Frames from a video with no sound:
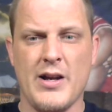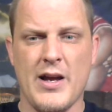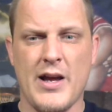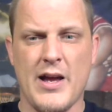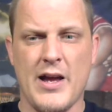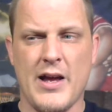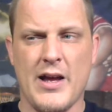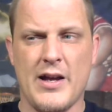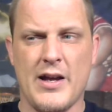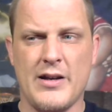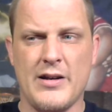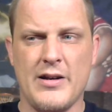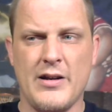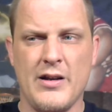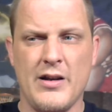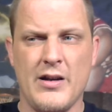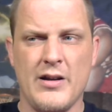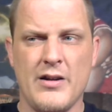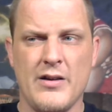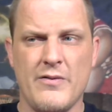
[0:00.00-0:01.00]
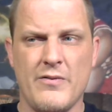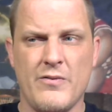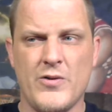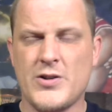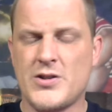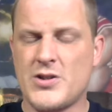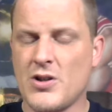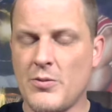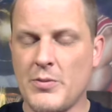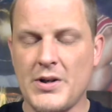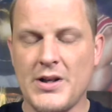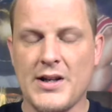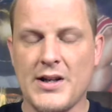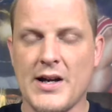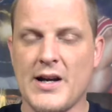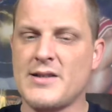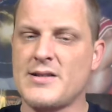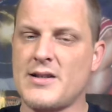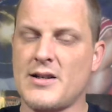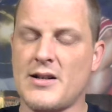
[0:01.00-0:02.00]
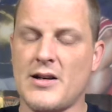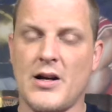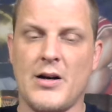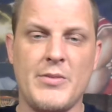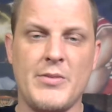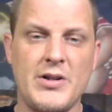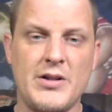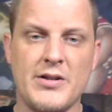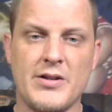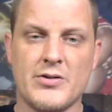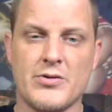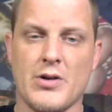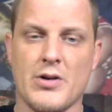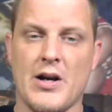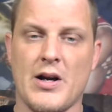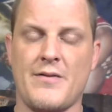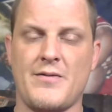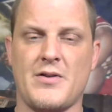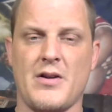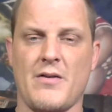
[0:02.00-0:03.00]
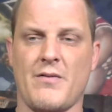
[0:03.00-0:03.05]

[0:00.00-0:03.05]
And with so many guys that come into the draft,